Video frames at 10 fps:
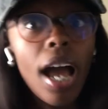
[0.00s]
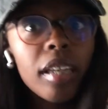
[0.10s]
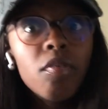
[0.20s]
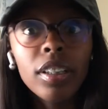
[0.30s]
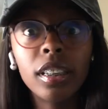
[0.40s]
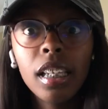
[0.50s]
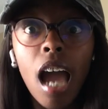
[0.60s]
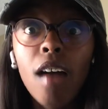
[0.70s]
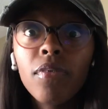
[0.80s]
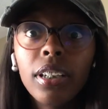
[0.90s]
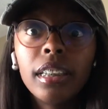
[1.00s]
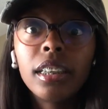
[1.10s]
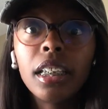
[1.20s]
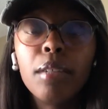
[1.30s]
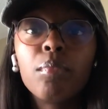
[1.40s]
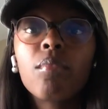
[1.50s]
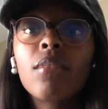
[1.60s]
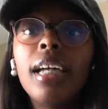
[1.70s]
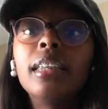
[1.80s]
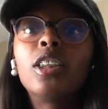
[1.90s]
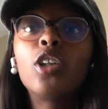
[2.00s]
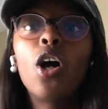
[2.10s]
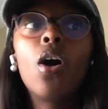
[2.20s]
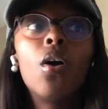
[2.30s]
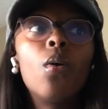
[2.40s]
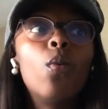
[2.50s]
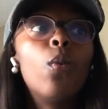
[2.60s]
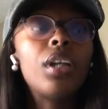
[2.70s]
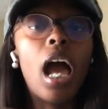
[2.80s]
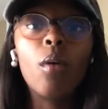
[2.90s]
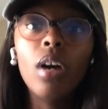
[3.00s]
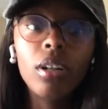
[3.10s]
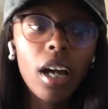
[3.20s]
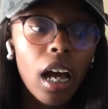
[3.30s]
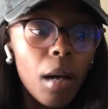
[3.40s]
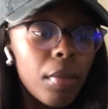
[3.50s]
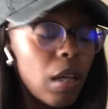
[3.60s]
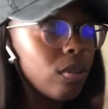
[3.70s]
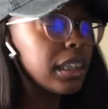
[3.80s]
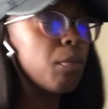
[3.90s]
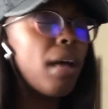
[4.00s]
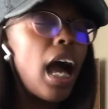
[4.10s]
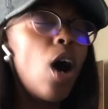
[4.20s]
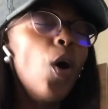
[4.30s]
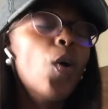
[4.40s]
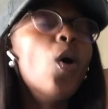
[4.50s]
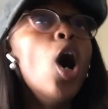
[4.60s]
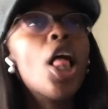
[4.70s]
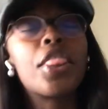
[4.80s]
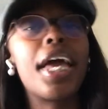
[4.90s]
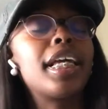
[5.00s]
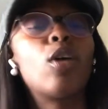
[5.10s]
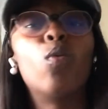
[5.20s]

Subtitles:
eventually I fell asleep. And so when I woke up, it was about like